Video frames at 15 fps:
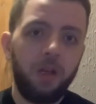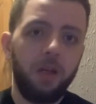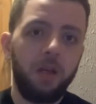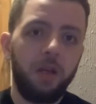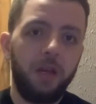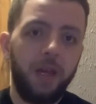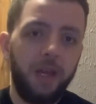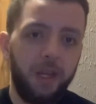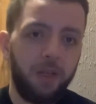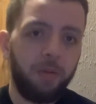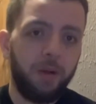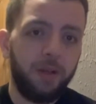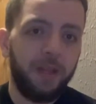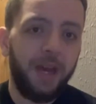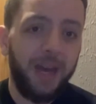Edward
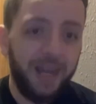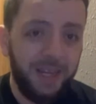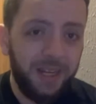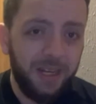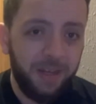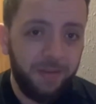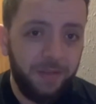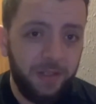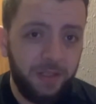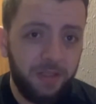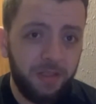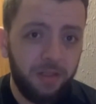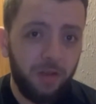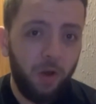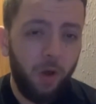and Griffiths
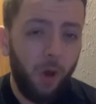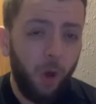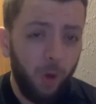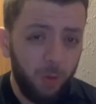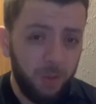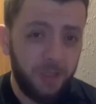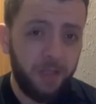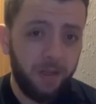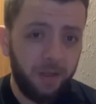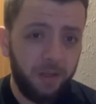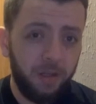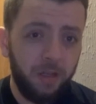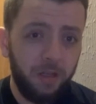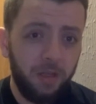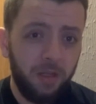all start,
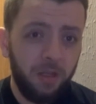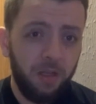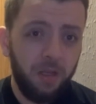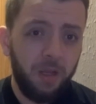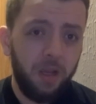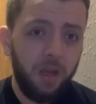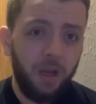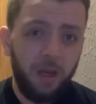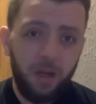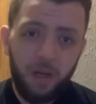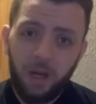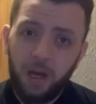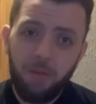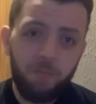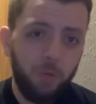
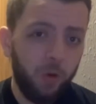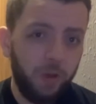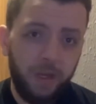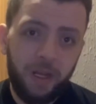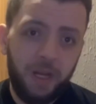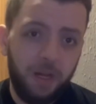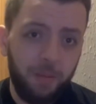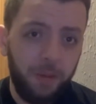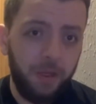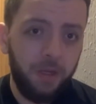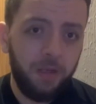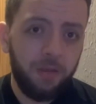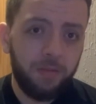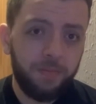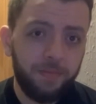I'm more than happy.
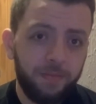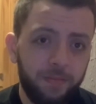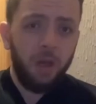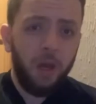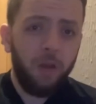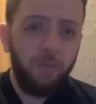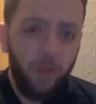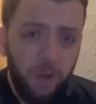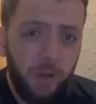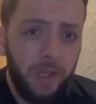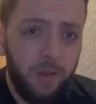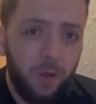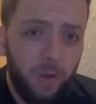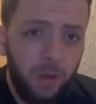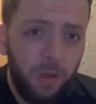Really
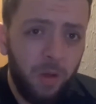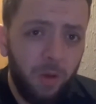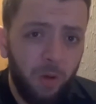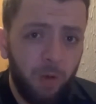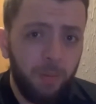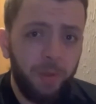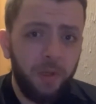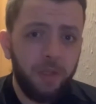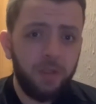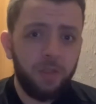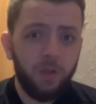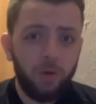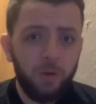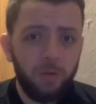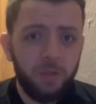do hope that
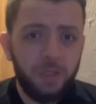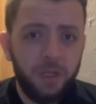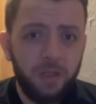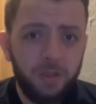Sorrow starts.